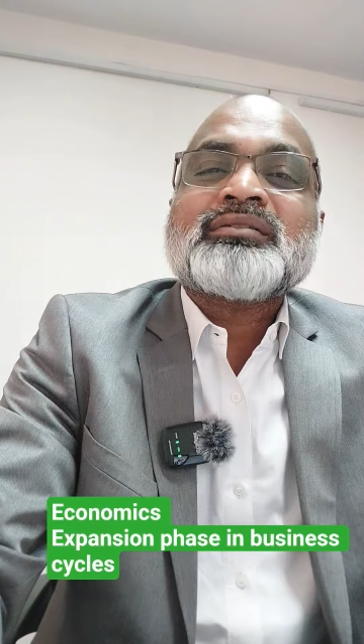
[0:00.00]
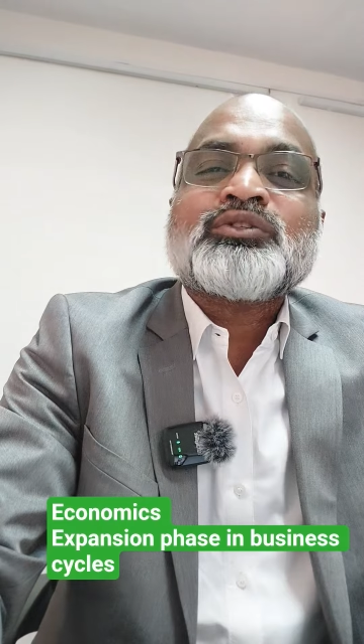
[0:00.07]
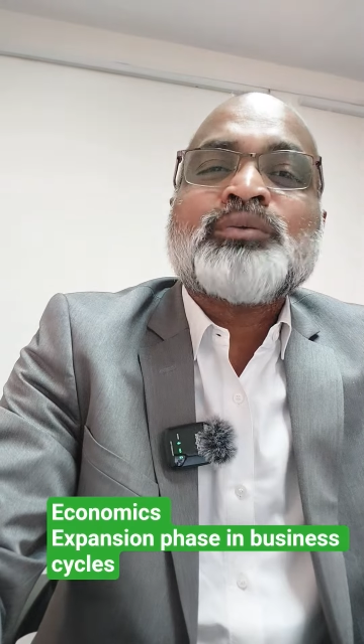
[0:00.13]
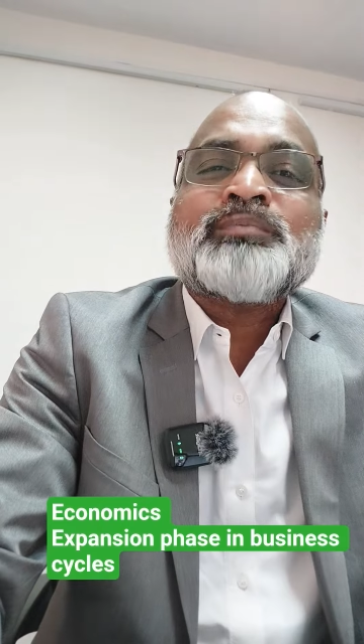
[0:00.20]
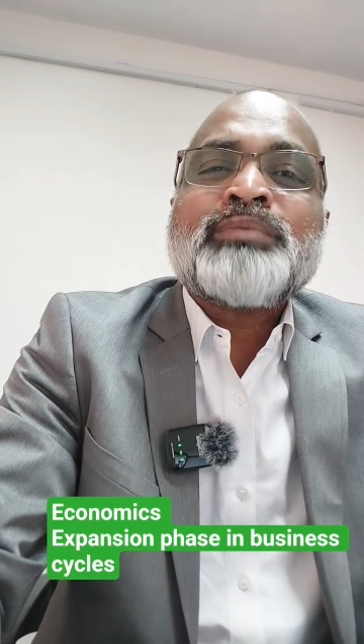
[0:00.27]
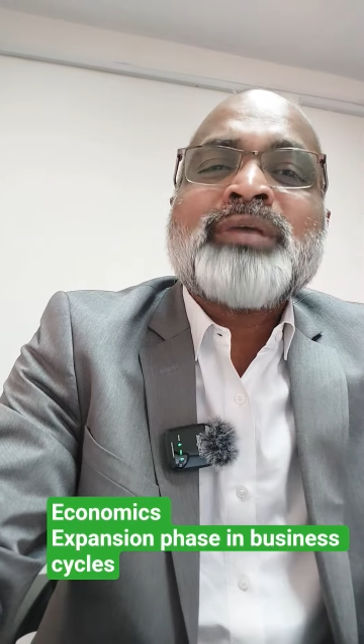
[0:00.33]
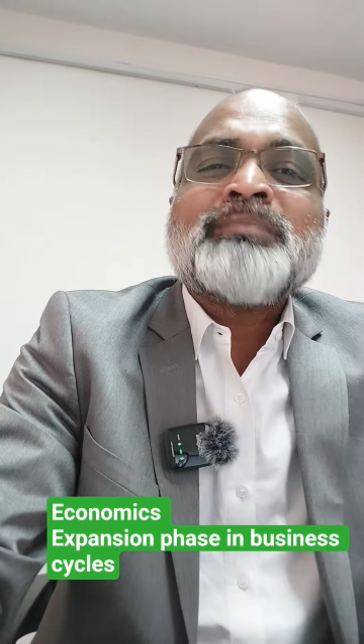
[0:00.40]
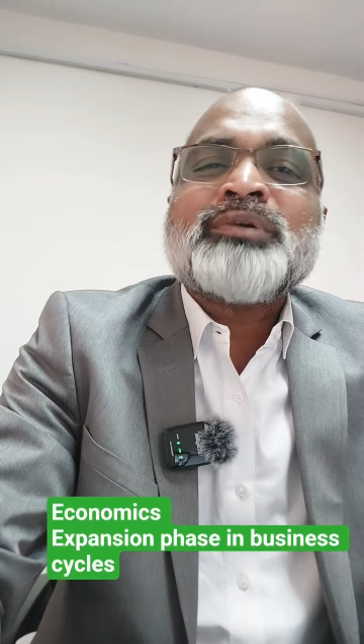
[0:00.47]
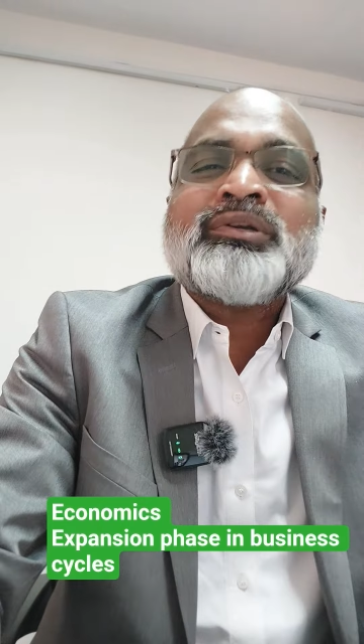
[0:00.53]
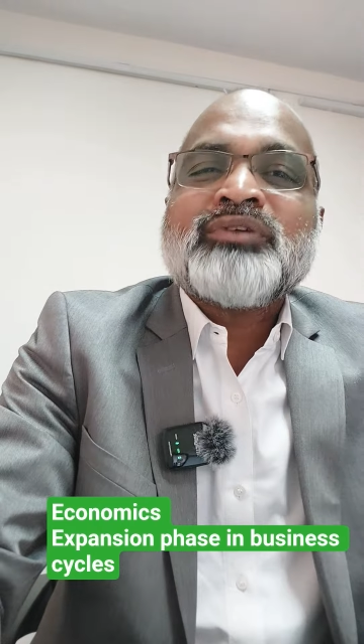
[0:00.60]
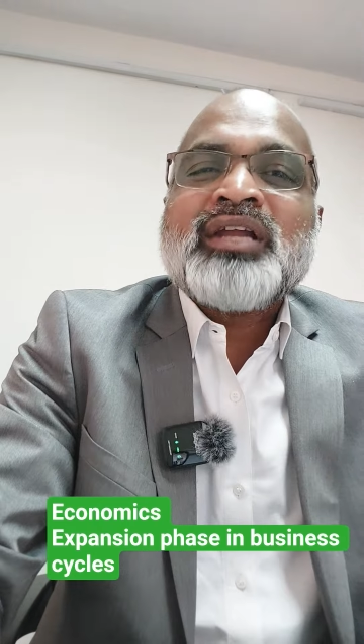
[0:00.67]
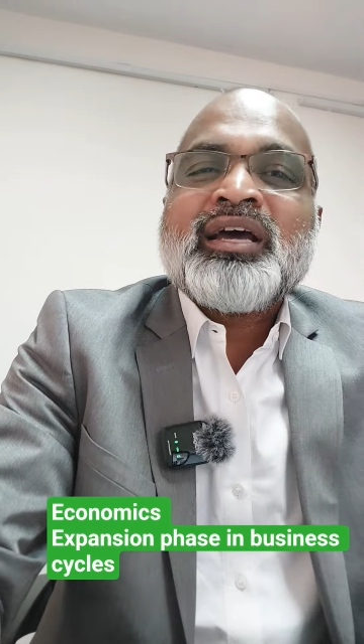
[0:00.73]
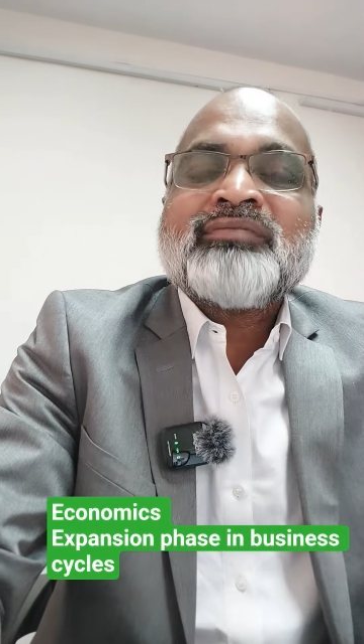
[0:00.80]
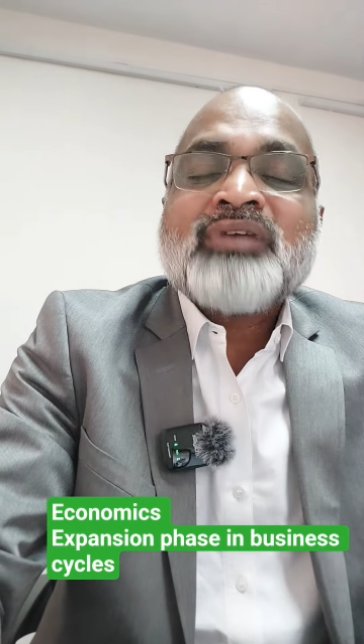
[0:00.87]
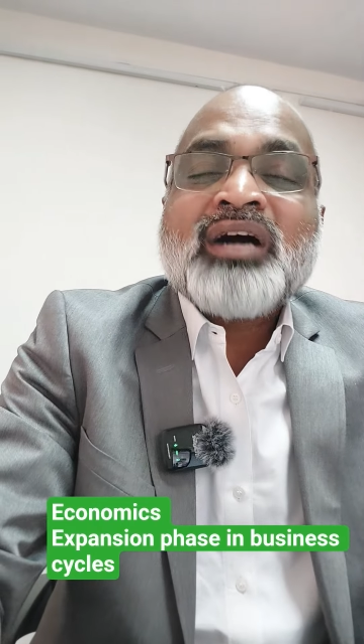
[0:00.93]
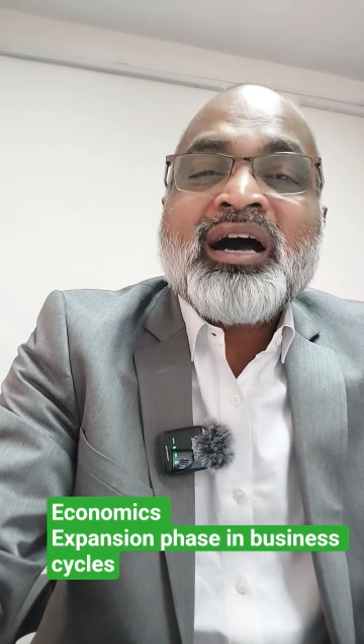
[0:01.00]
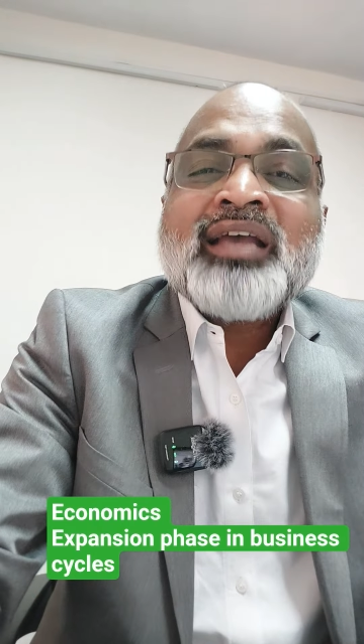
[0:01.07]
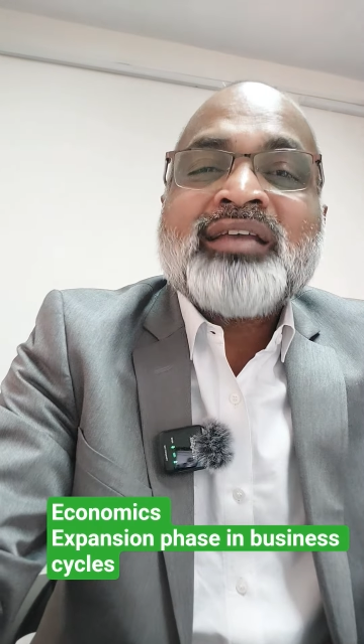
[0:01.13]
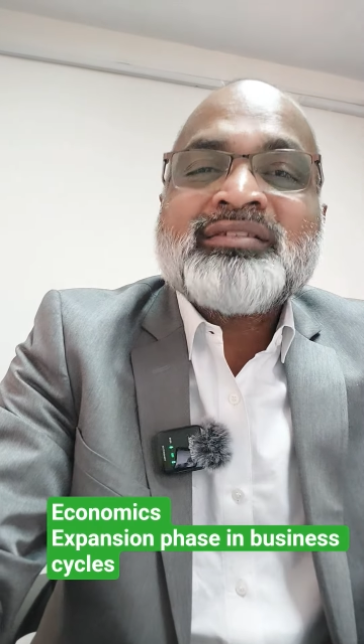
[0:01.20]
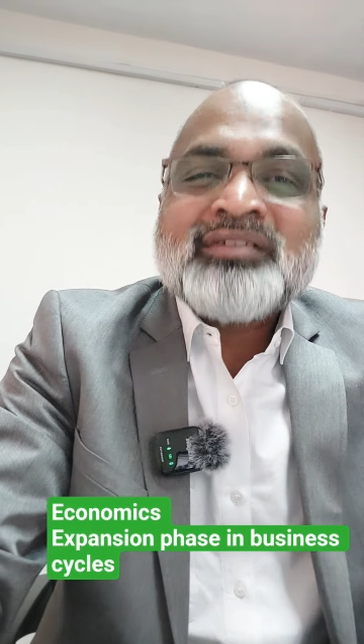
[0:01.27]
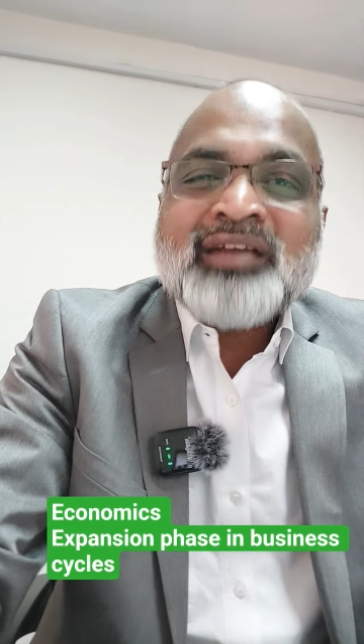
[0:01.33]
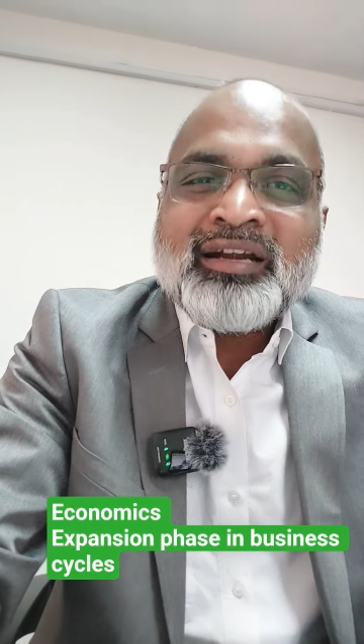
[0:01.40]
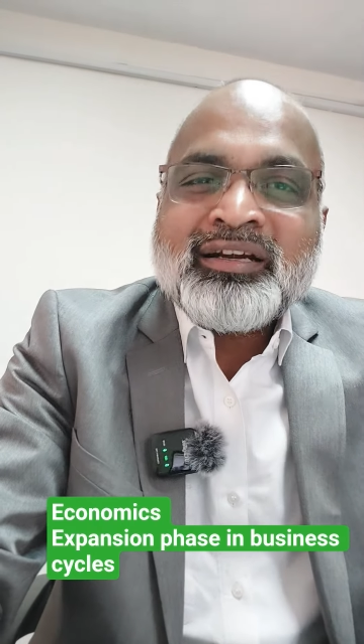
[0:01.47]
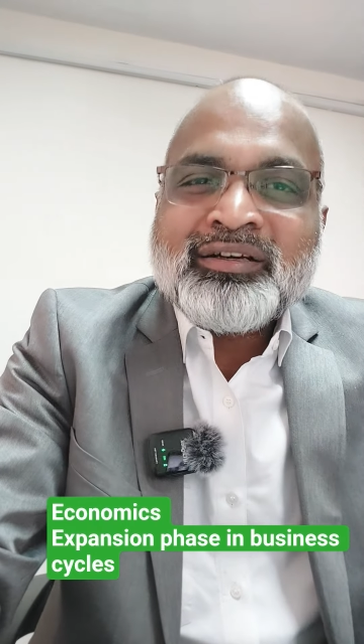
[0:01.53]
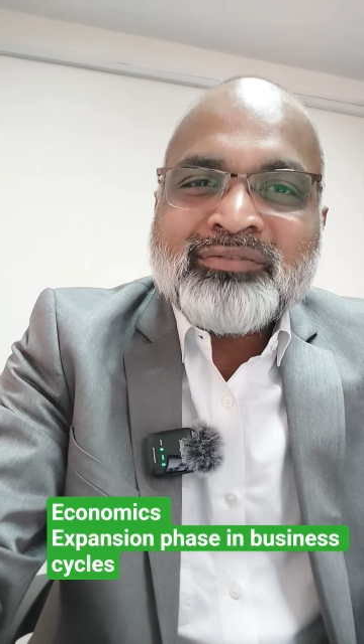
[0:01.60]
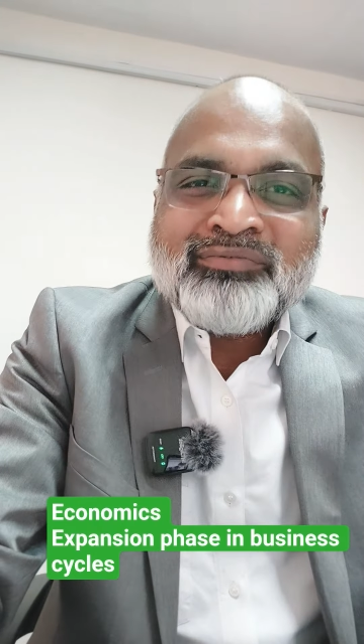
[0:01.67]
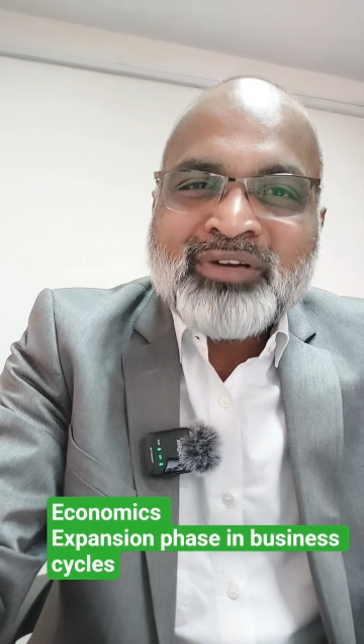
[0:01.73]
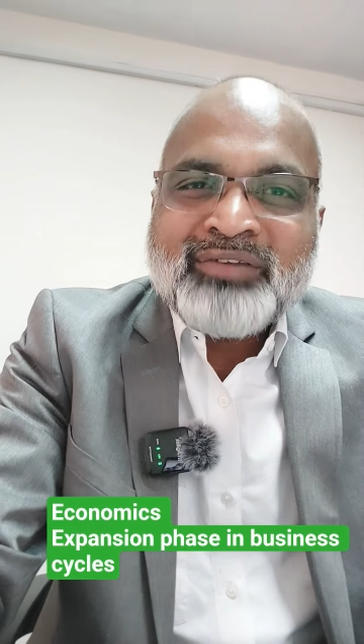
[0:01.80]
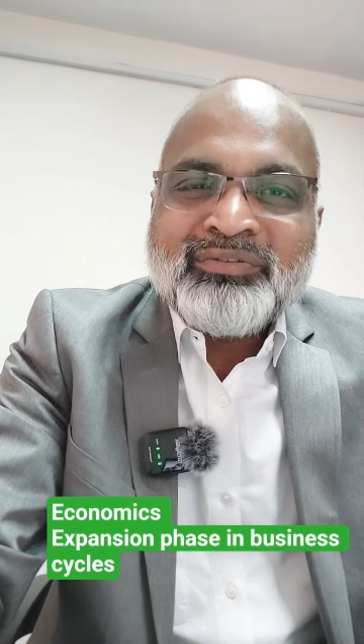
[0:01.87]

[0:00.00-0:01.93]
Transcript: So people will have high standard of